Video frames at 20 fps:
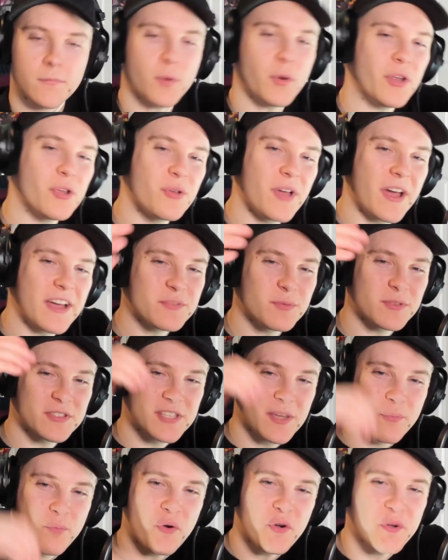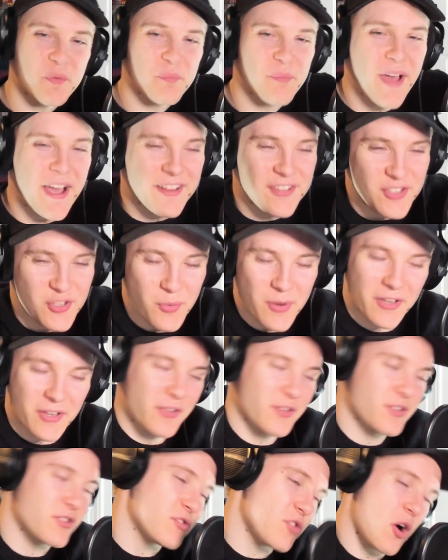Alright you guys, what's up? Welcome back to
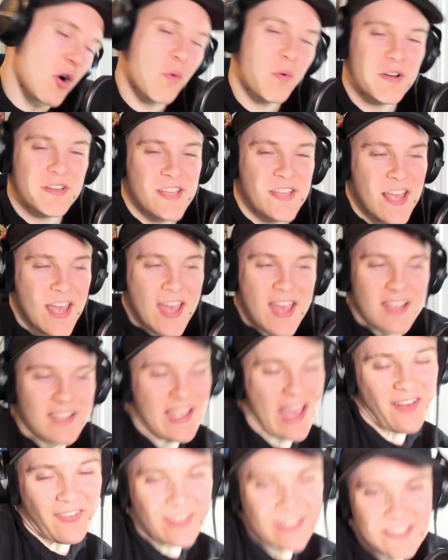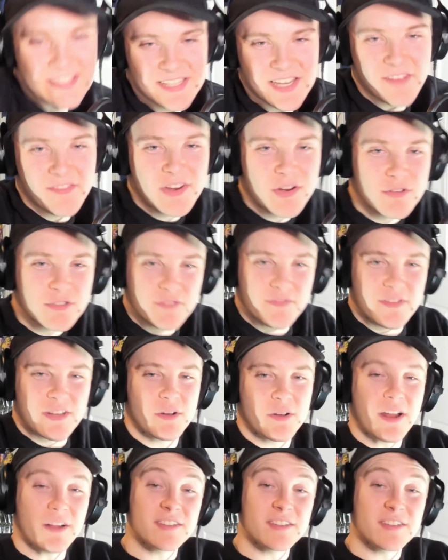another Star Wars Galaxy of Heroes video.